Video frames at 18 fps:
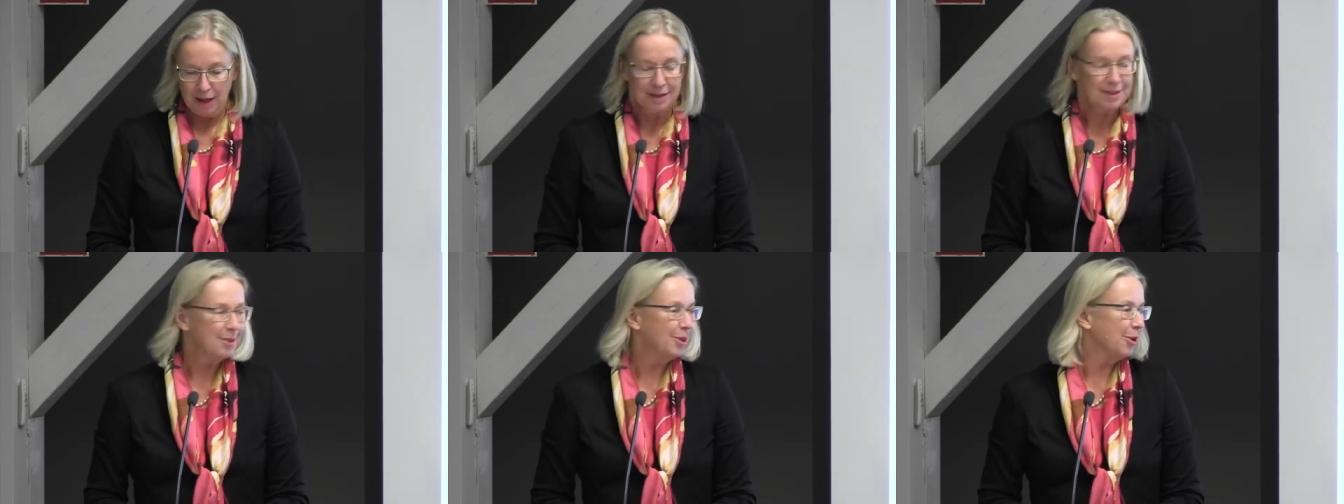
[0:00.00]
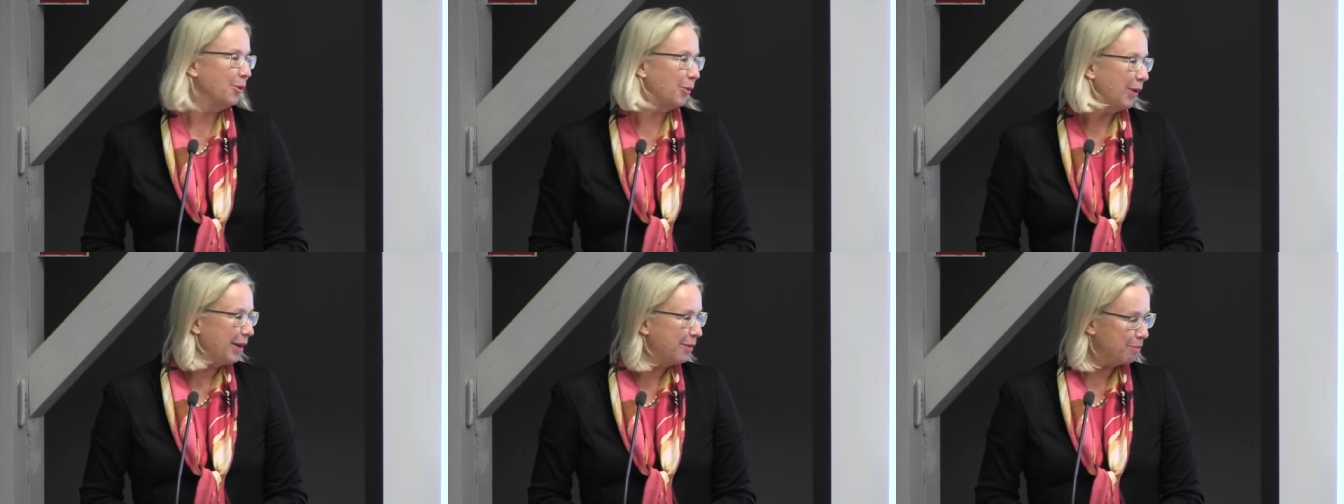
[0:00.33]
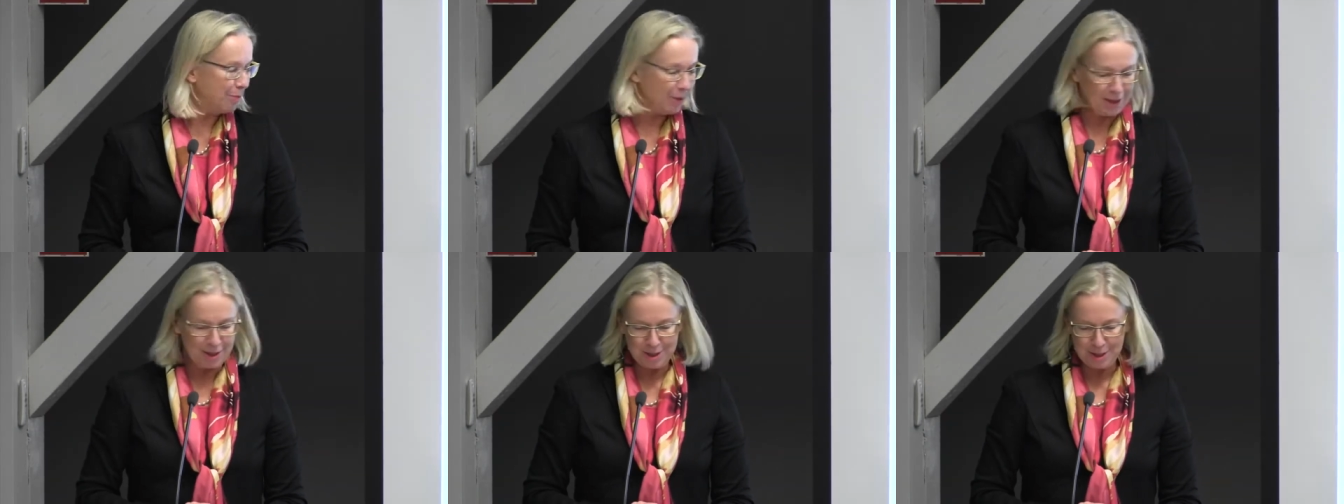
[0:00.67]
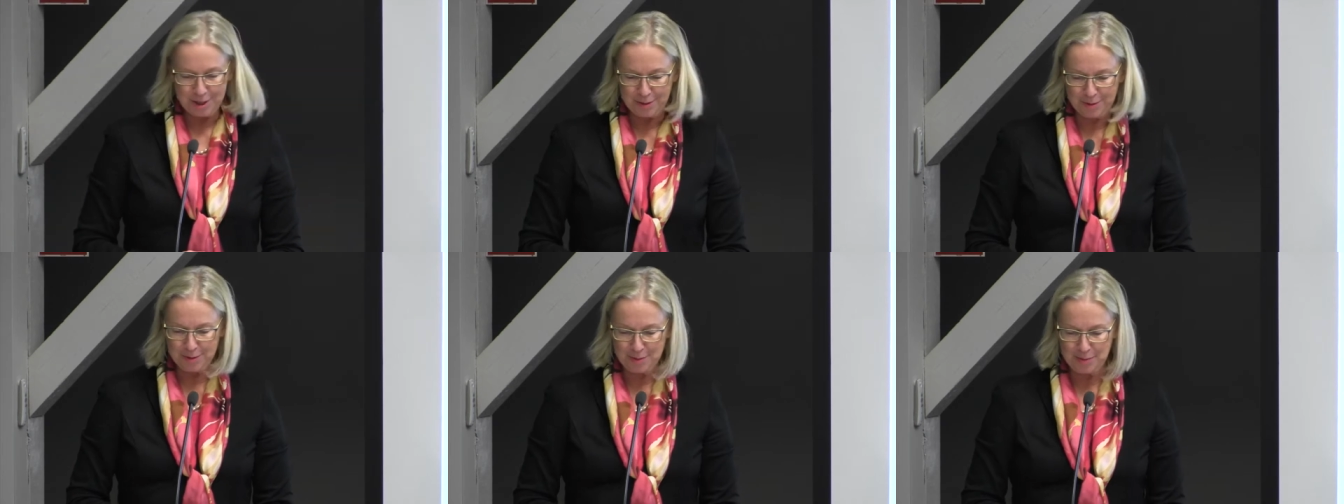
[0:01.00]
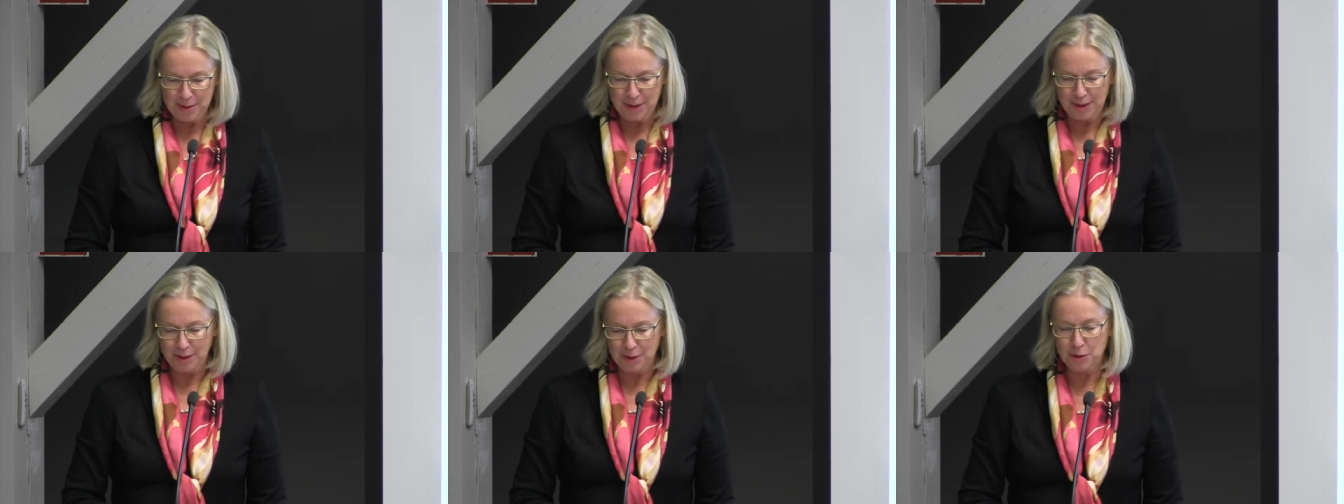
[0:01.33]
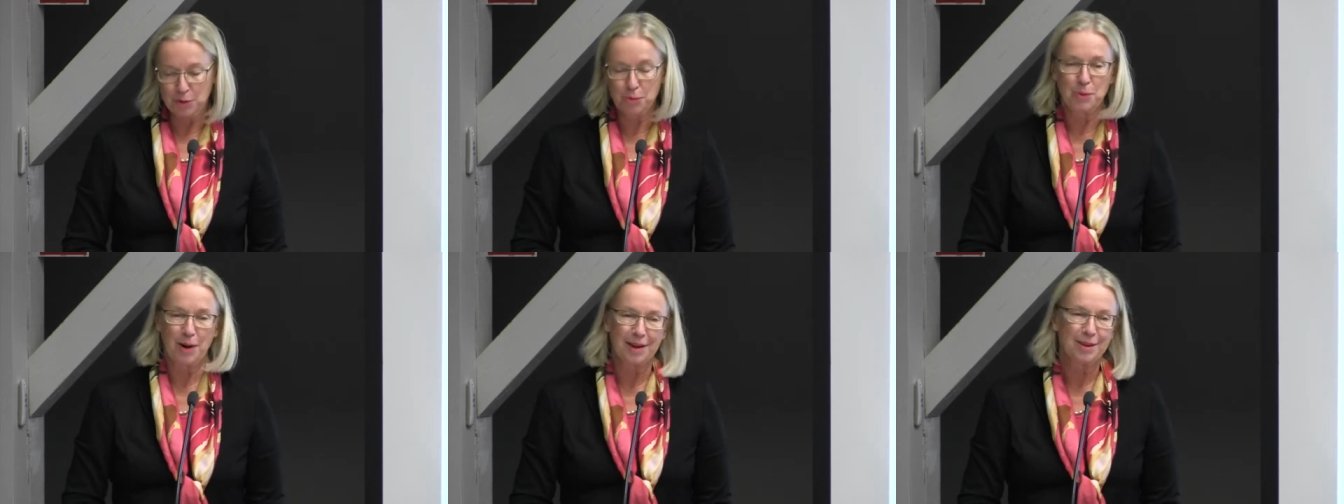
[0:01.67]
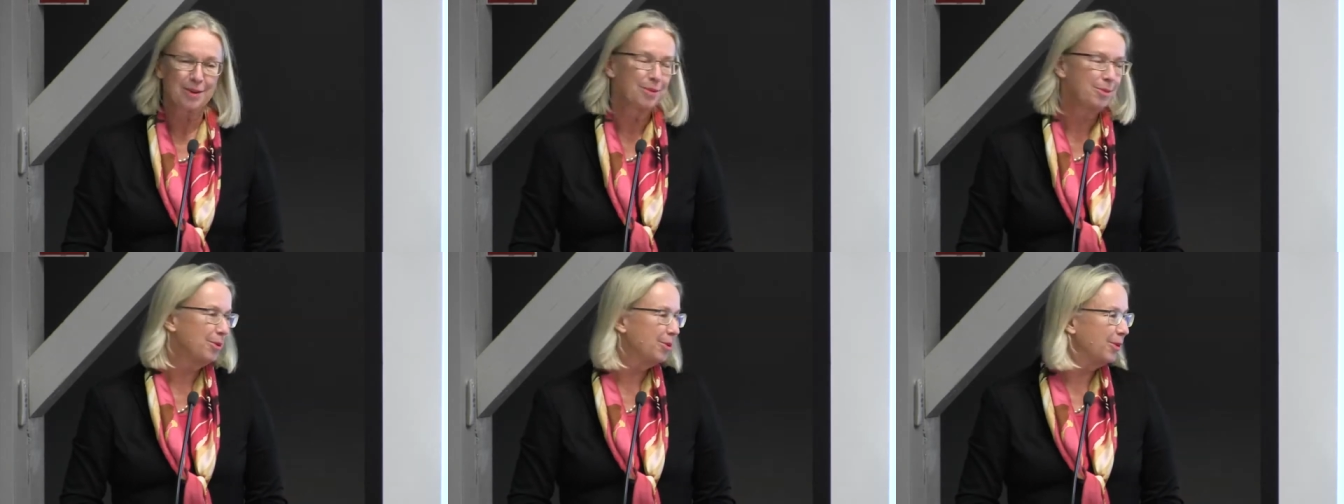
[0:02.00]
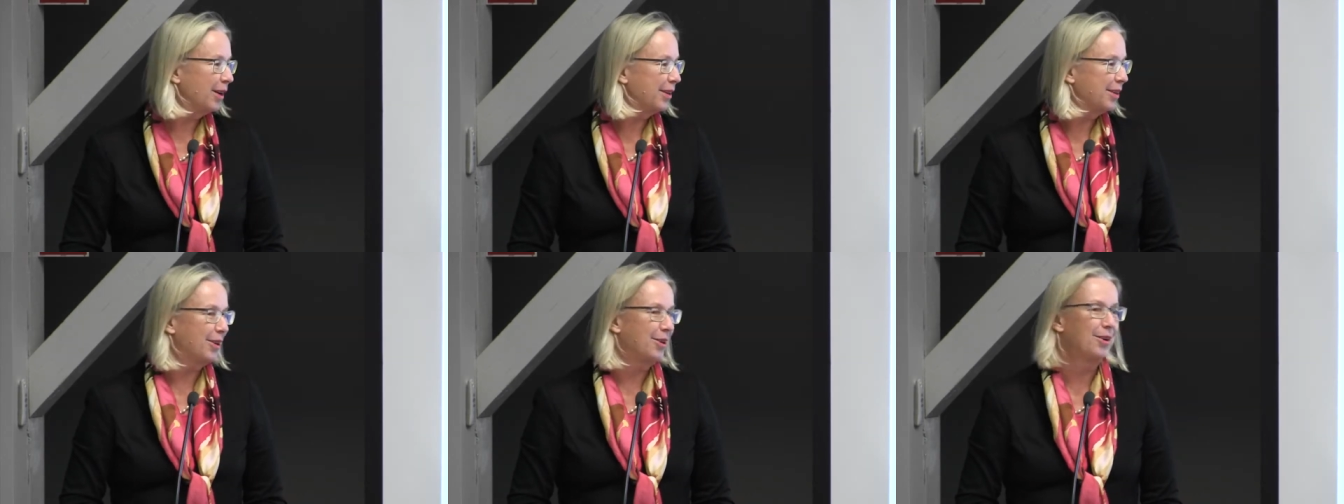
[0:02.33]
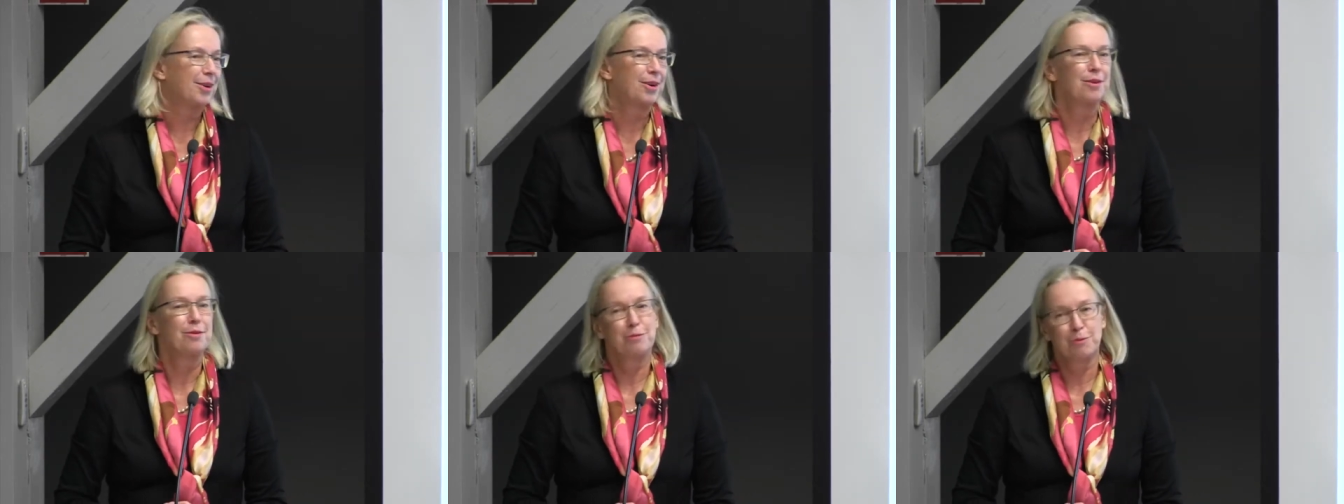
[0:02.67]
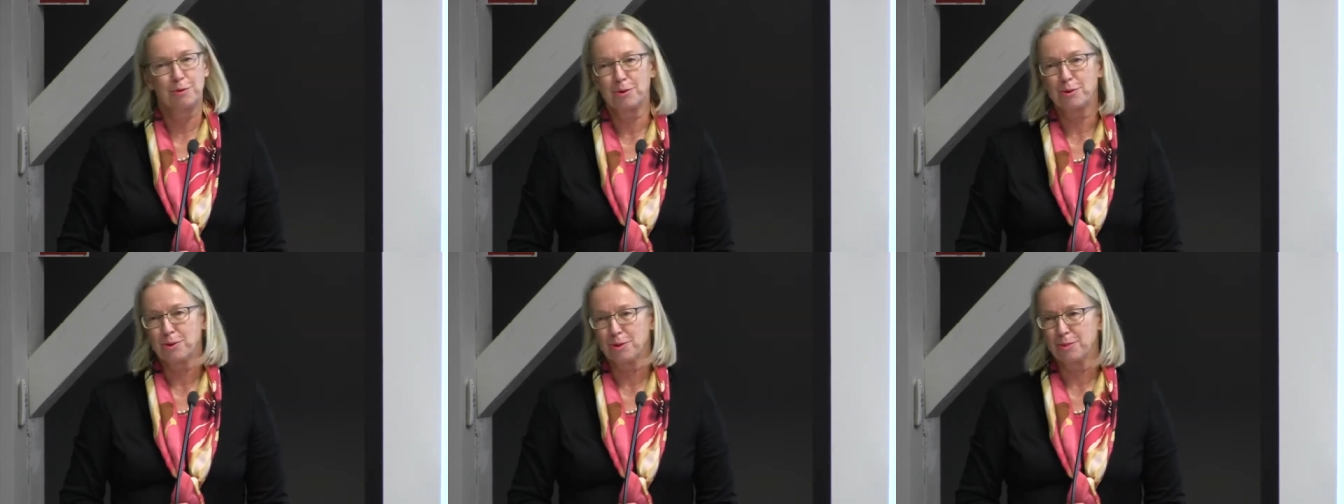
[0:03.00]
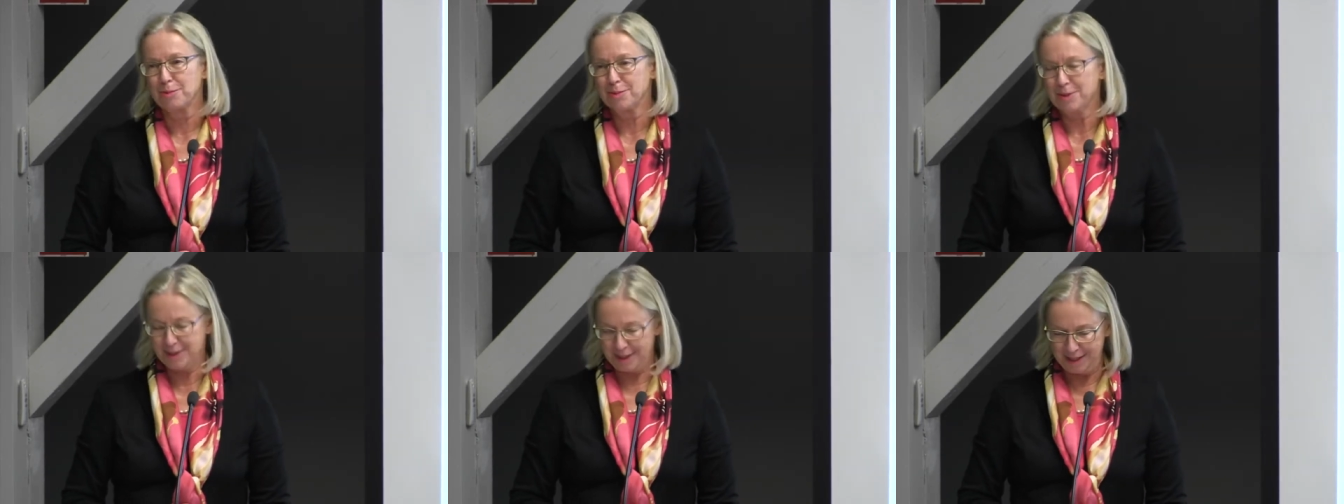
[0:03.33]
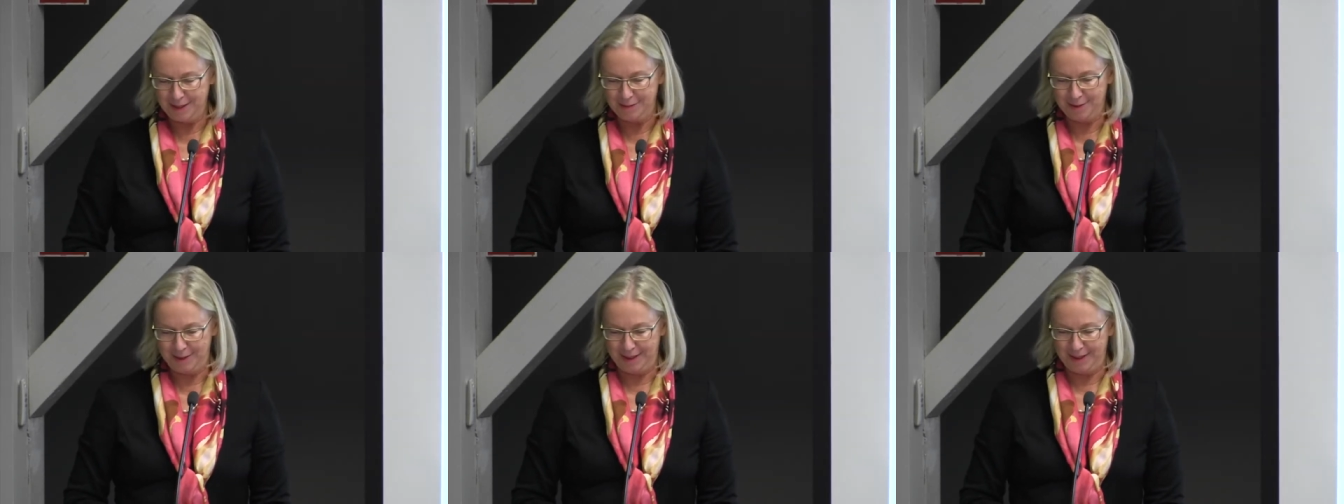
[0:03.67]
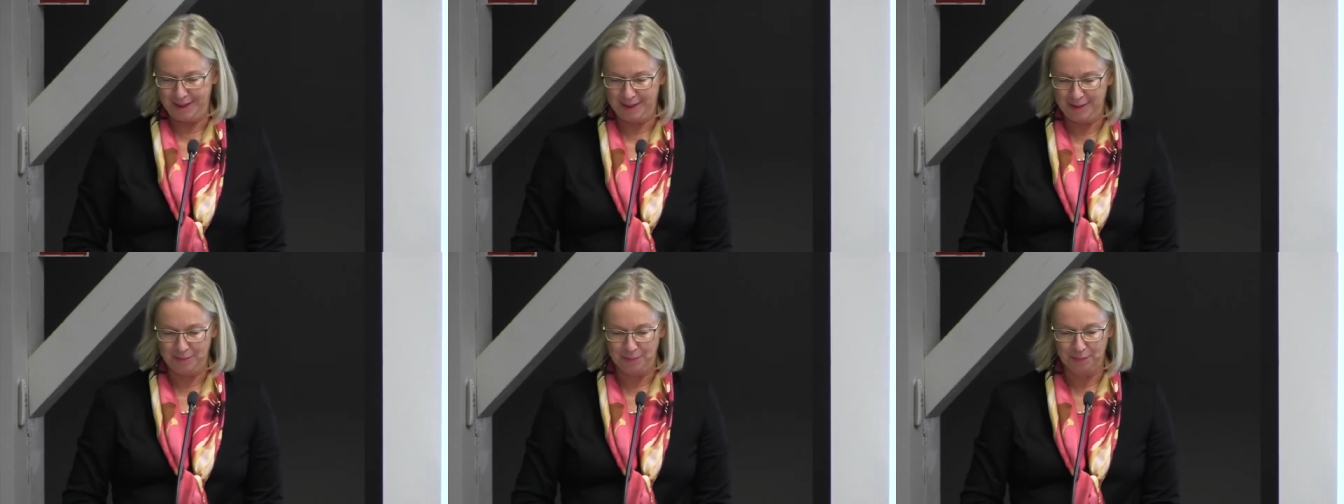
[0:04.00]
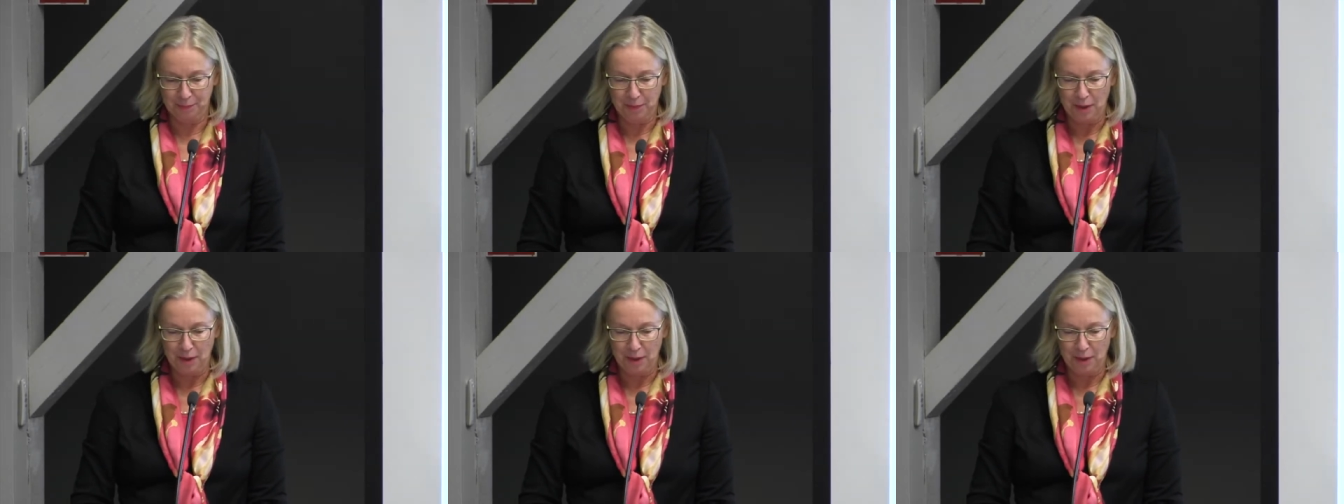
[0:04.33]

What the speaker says: It is a great pleasure for me to welcome you at our forum's evening.